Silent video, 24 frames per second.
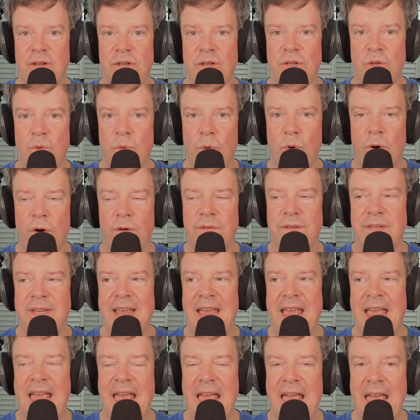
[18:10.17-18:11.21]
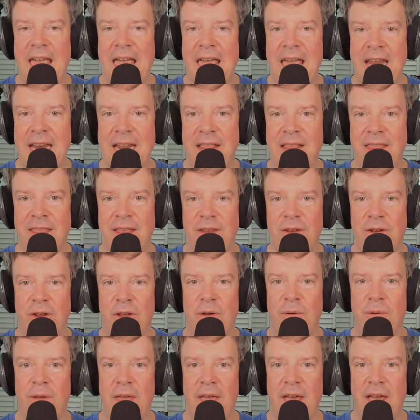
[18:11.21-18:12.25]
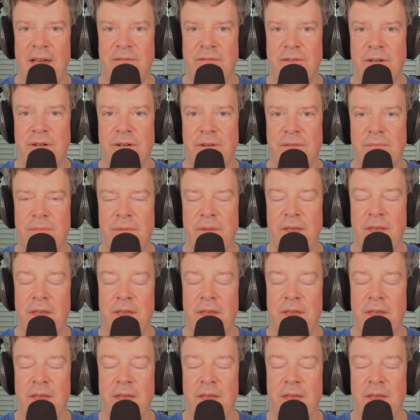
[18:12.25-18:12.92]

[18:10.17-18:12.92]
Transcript: dwarfs anything you're going after.